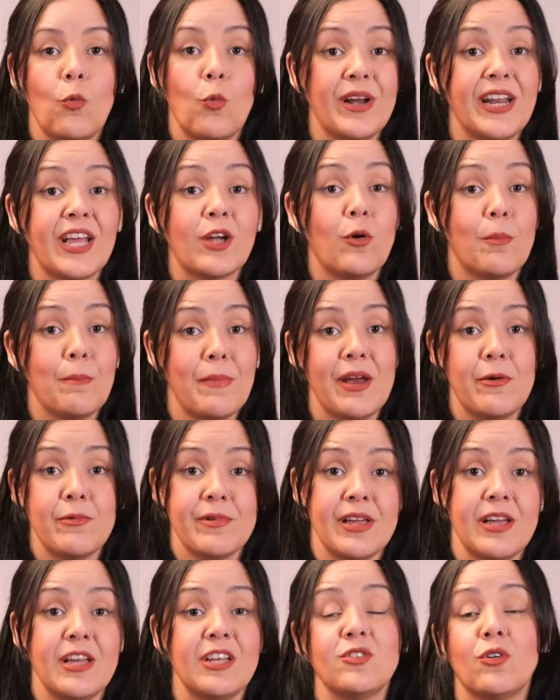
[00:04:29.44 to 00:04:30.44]
when I got
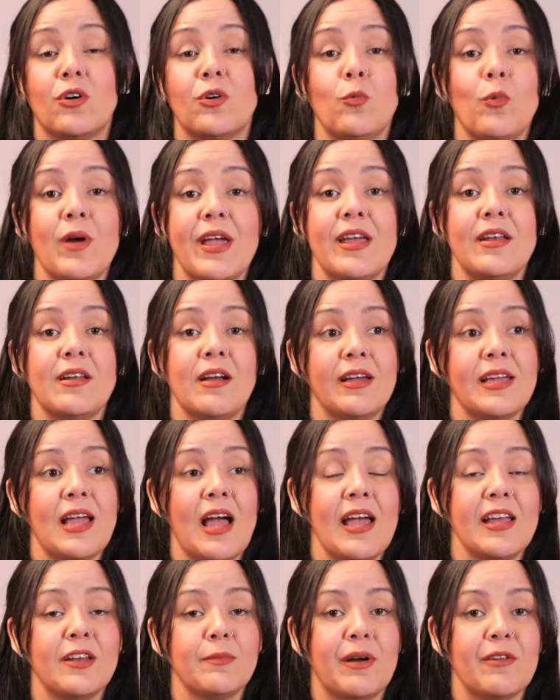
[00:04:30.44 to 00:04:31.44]
married, or when I
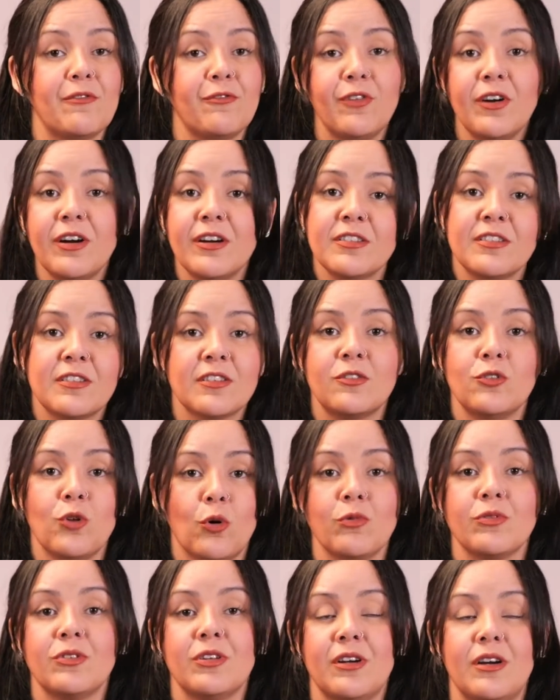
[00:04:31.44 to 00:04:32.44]
had my first
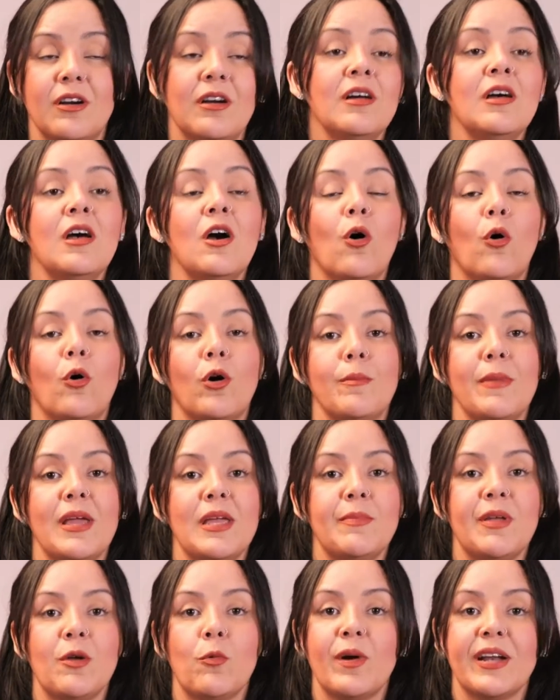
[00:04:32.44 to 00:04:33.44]
daughter, or
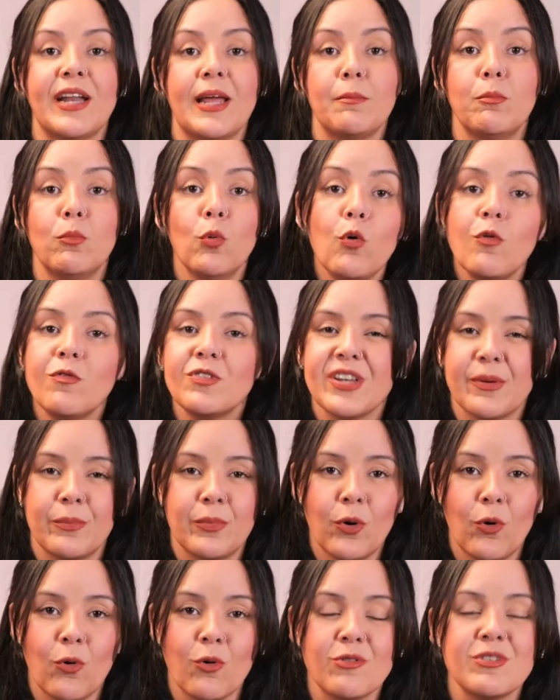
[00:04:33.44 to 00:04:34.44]
maybe when I moved
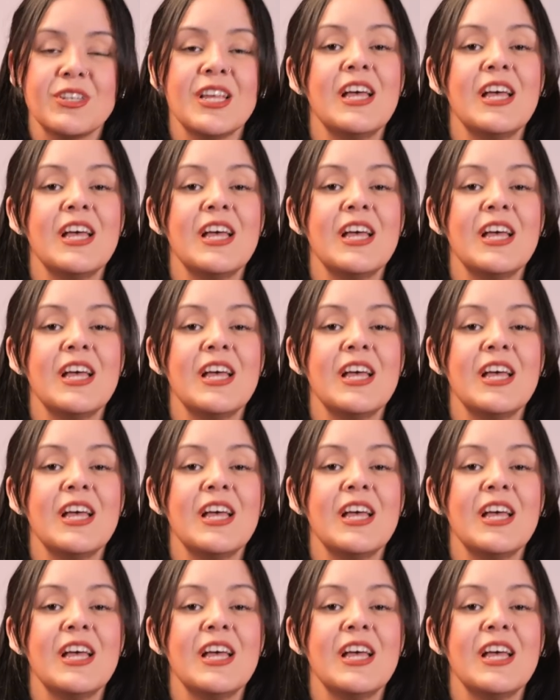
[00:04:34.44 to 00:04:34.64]
abroad.